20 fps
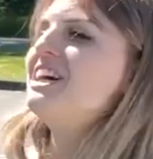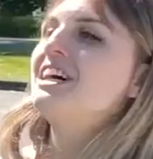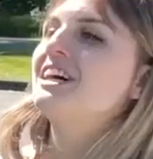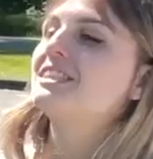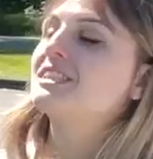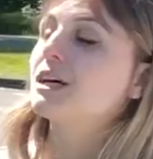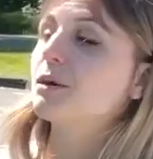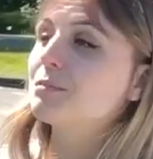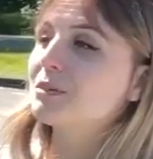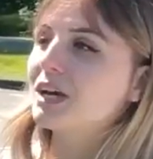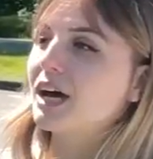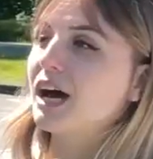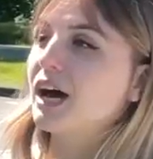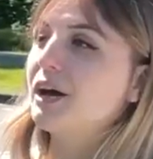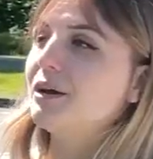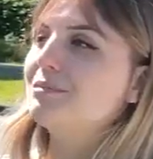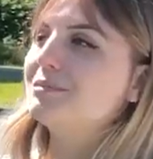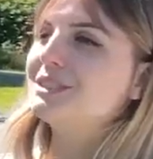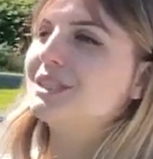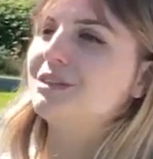
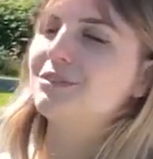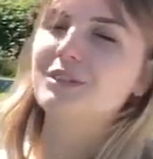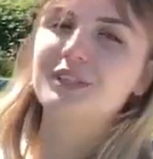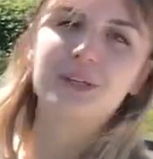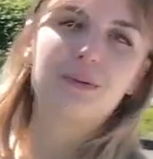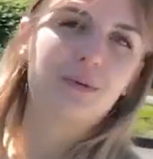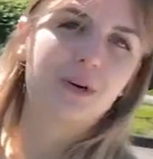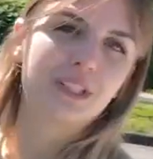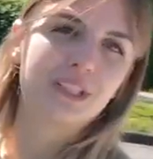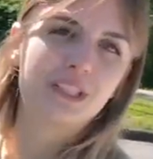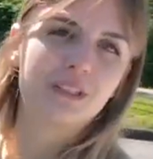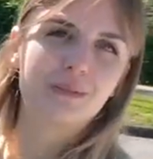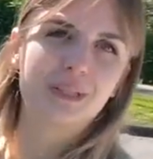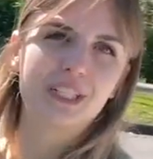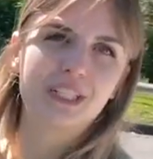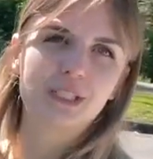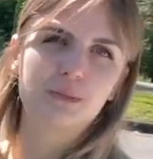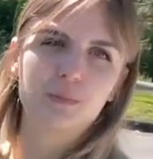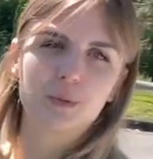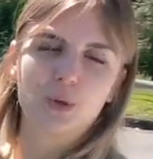Sometimes he really wants to be
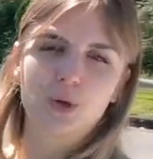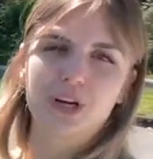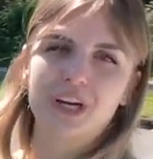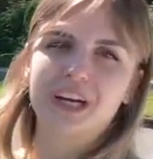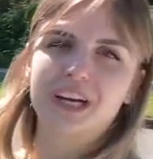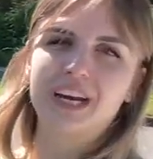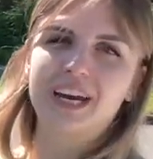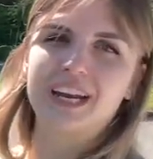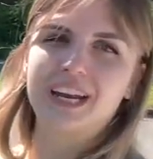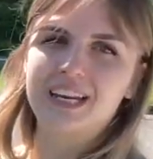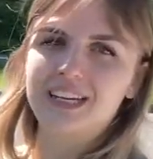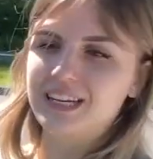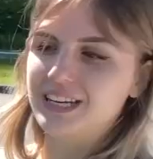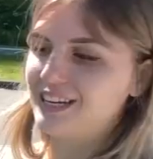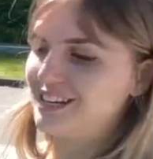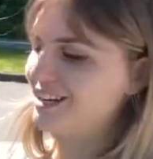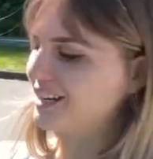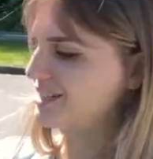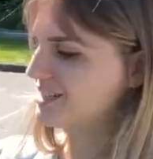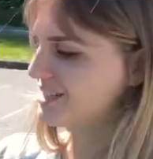exploring and I
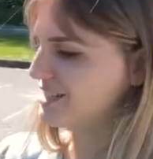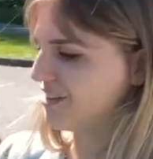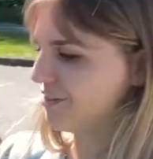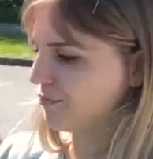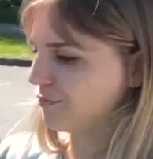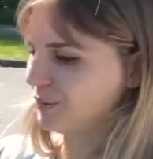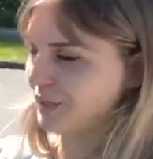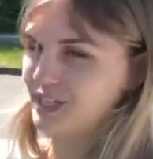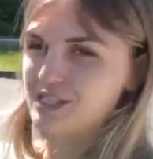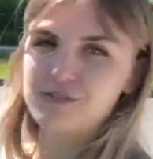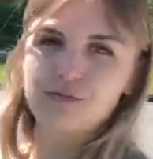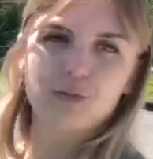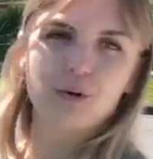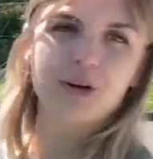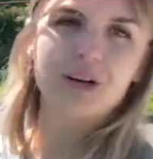need a safe place for